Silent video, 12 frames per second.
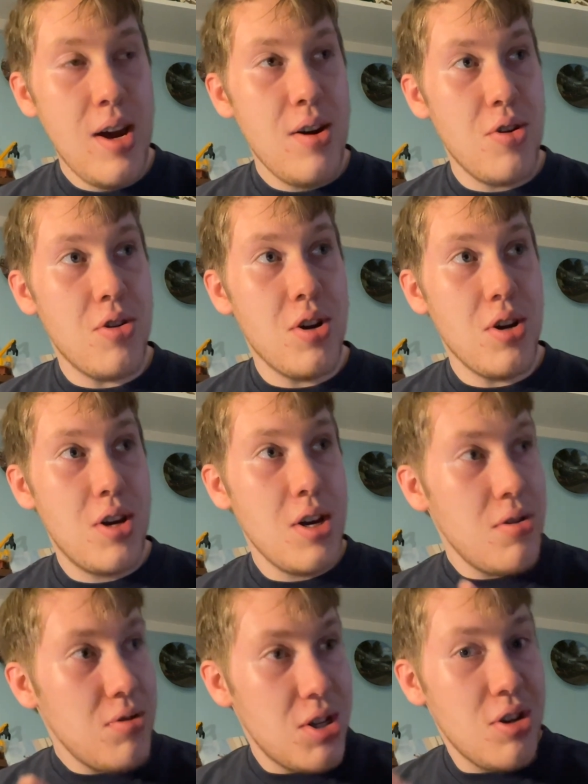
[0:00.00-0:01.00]
you can
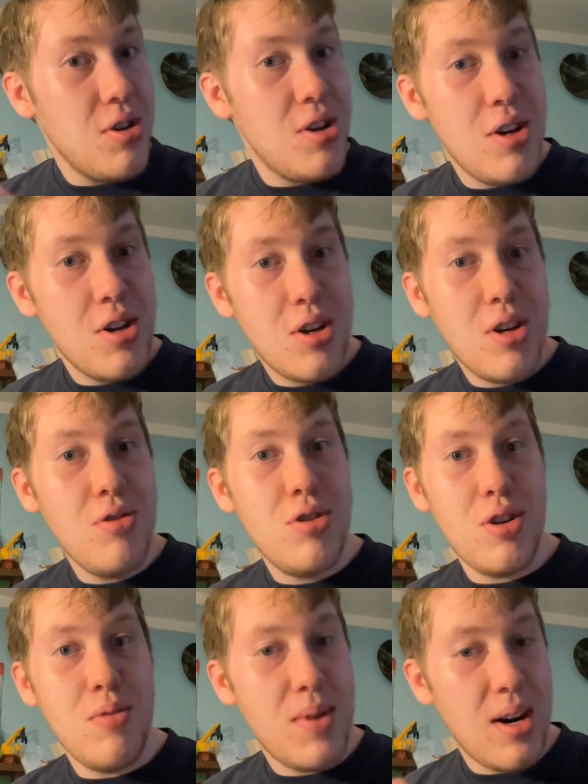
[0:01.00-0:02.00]
go to
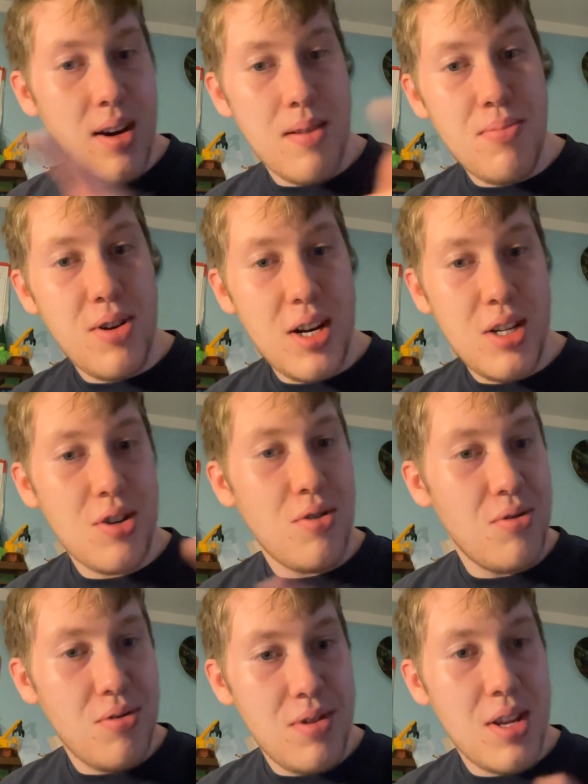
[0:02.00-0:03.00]
the marketplace
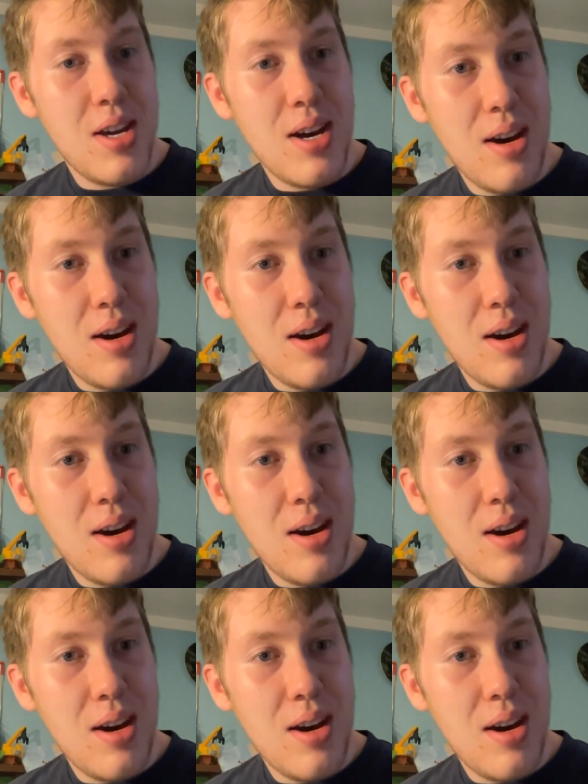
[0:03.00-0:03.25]
or the